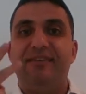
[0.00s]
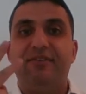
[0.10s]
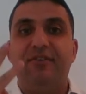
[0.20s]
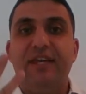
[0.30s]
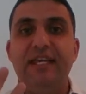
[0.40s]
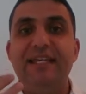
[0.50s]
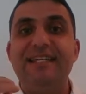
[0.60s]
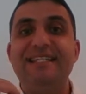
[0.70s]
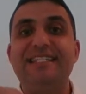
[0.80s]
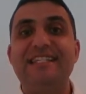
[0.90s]
three
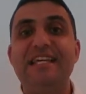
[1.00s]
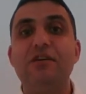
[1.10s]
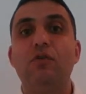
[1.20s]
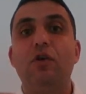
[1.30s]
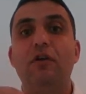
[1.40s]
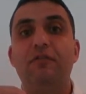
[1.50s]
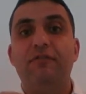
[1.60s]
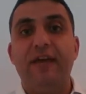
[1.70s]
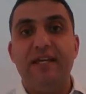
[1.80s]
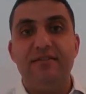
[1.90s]

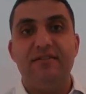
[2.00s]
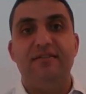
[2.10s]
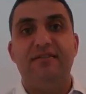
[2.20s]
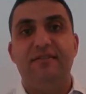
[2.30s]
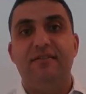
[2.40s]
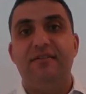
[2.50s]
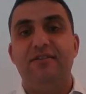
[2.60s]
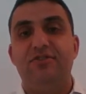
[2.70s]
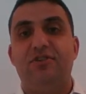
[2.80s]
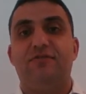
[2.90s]
single-phase
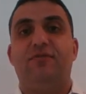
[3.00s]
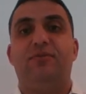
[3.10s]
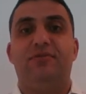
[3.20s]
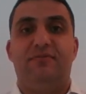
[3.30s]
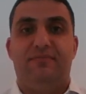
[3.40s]
transformers.